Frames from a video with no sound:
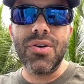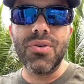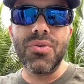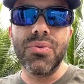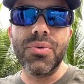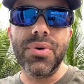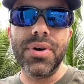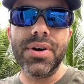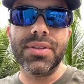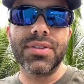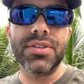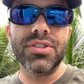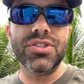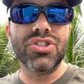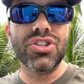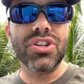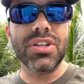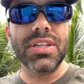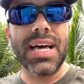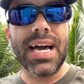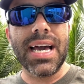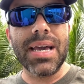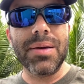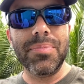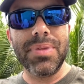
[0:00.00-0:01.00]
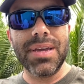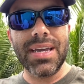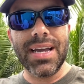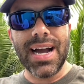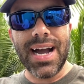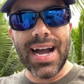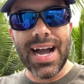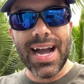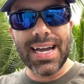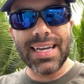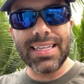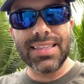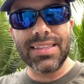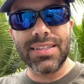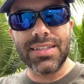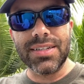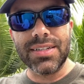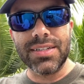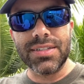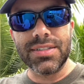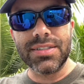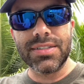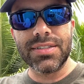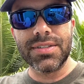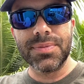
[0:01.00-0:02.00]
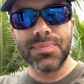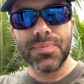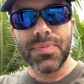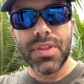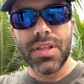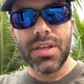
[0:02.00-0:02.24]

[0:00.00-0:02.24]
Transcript: with July behind us